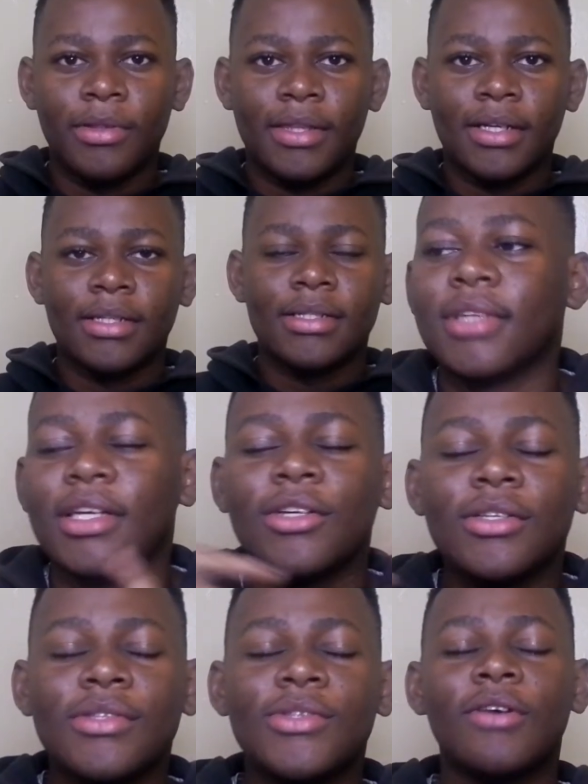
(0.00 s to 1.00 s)
that.
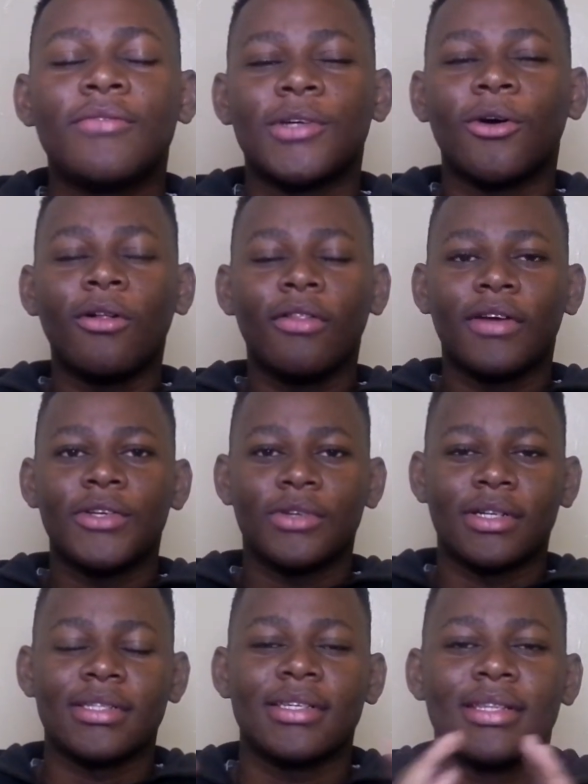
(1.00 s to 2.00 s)
And so after all that, you
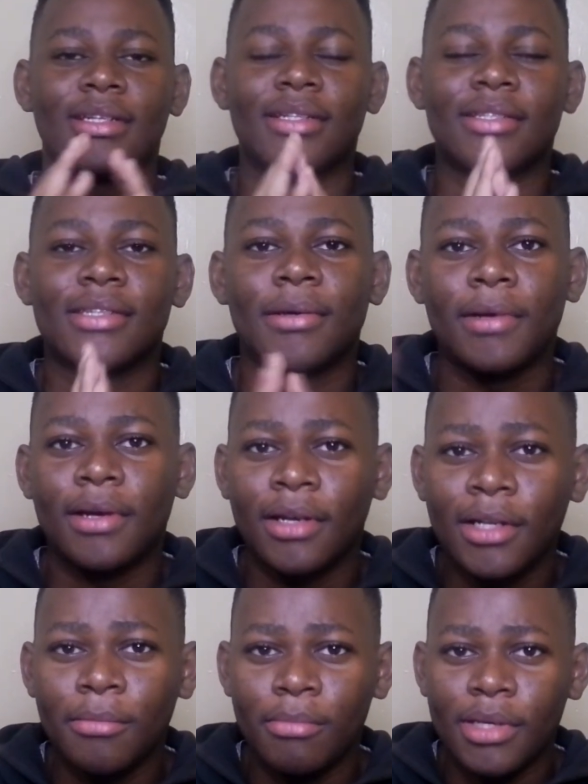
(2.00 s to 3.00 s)
can see that it's a
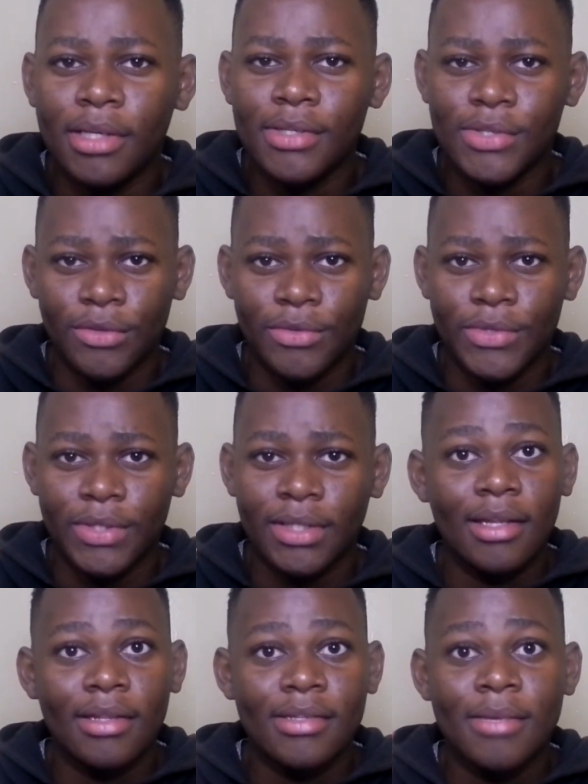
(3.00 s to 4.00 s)
really big software.
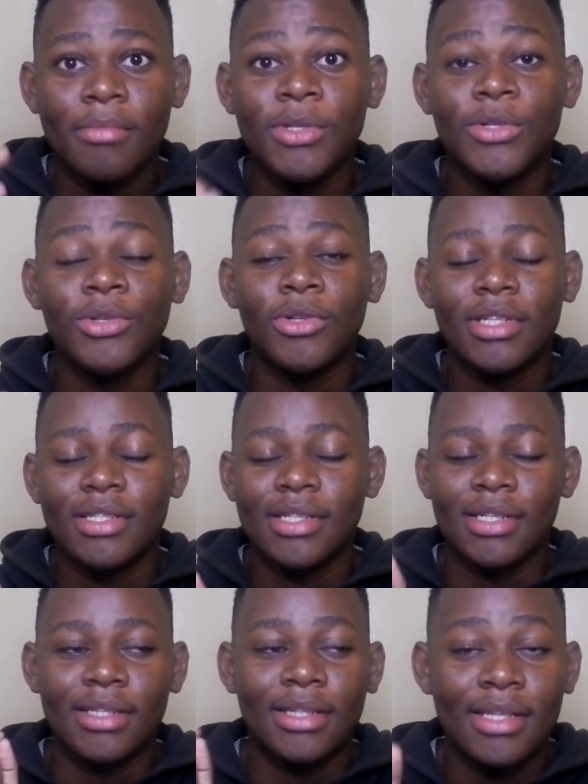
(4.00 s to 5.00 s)
And something to note is
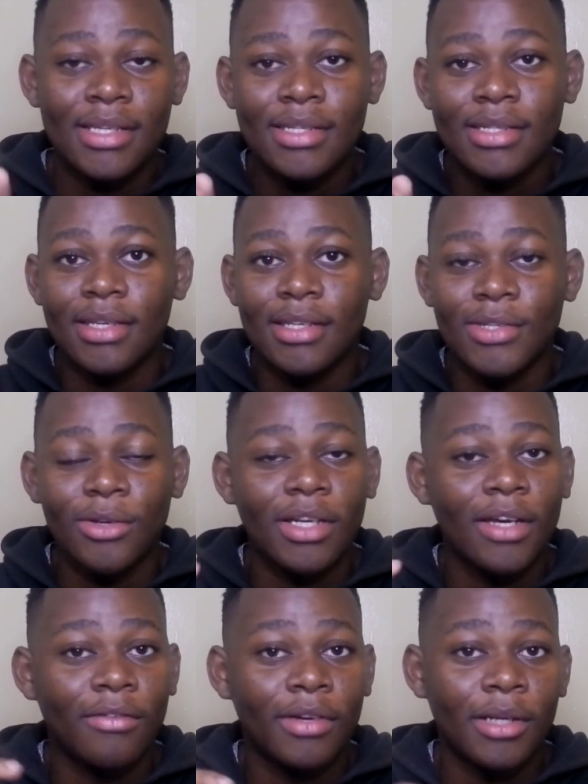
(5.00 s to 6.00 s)
that this is only
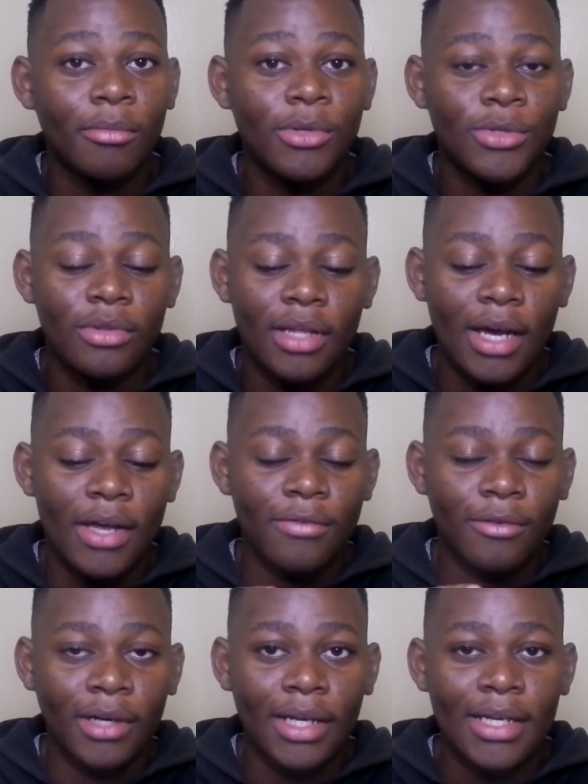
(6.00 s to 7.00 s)
available to the
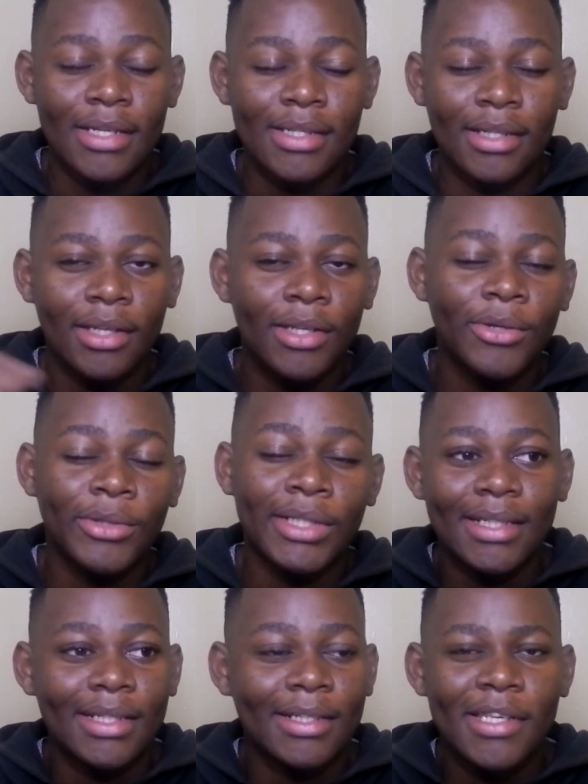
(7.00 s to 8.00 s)
iPhone 8 and newer,
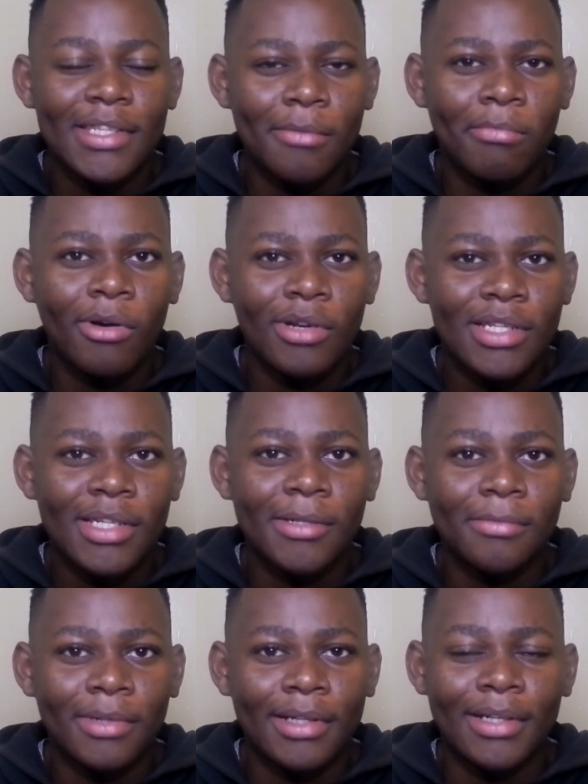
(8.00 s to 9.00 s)
and it's about time